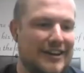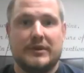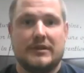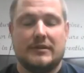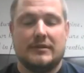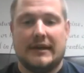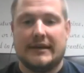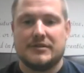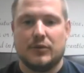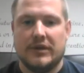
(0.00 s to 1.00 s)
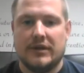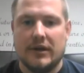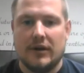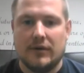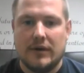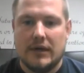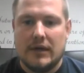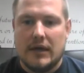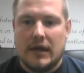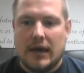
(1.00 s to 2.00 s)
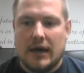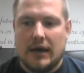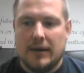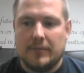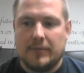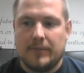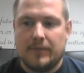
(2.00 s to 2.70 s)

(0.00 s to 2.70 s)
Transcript: week? I guess a week yes. ago. Um, yes.